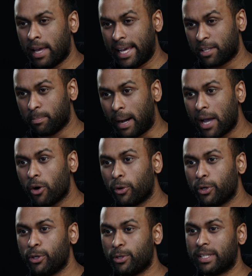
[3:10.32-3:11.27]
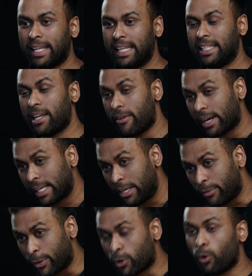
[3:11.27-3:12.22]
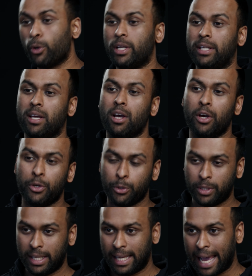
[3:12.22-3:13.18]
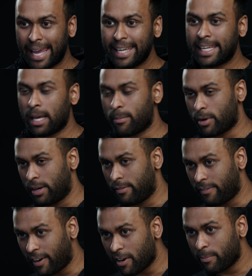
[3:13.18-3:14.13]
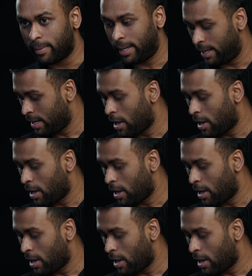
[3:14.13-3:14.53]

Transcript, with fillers: as my audio is getting directly recorded to the A camera in front of me